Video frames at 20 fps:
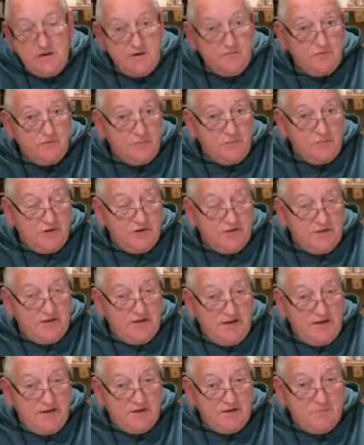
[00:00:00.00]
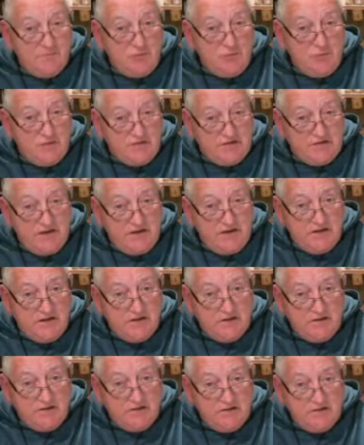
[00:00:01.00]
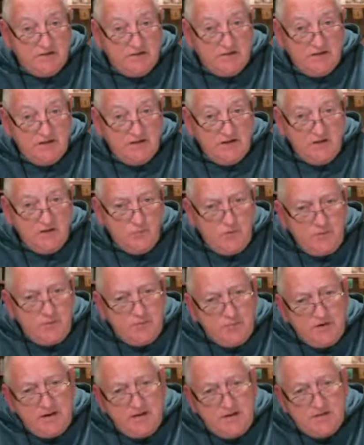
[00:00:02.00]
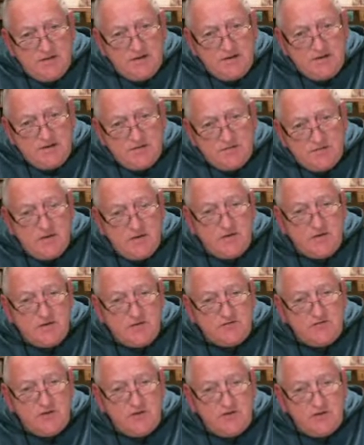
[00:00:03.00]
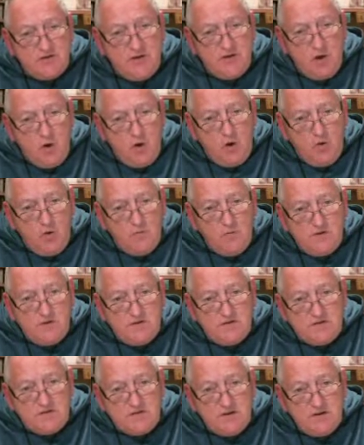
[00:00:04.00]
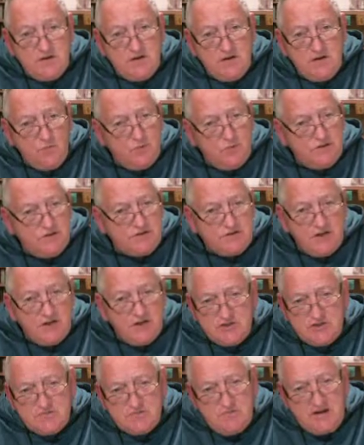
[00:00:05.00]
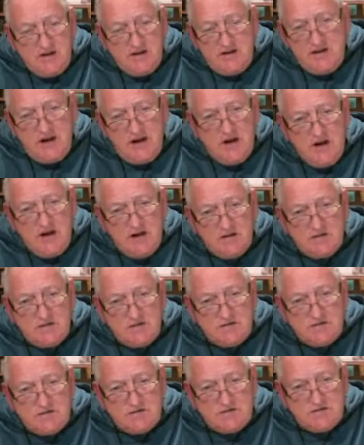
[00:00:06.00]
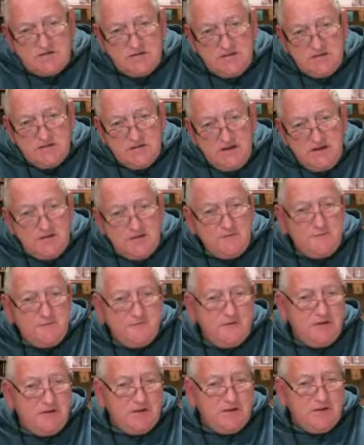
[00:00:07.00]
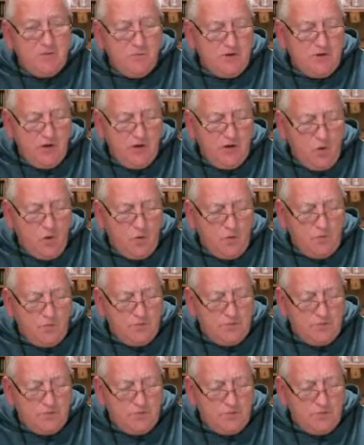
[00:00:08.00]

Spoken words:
For Brother Liam, who's here, we pray that his ministry to the homeless will touch many hearts and fill them with hope.